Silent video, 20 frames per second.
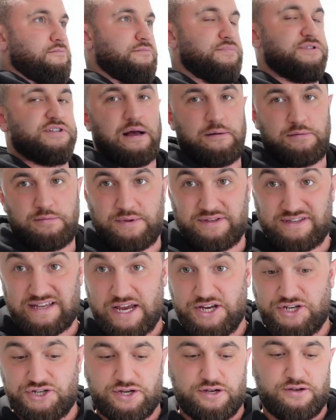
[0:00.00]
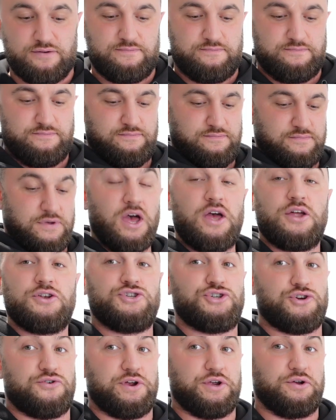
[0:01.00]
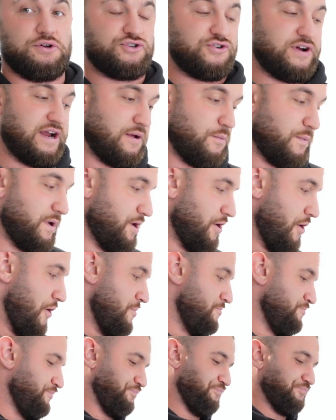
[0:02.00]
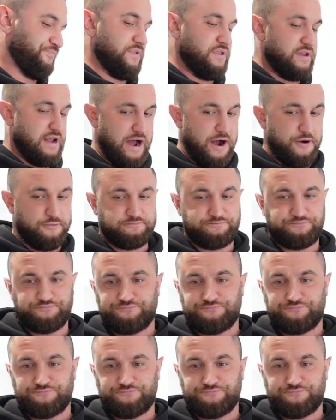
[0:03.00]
supplementation during the training window. Now,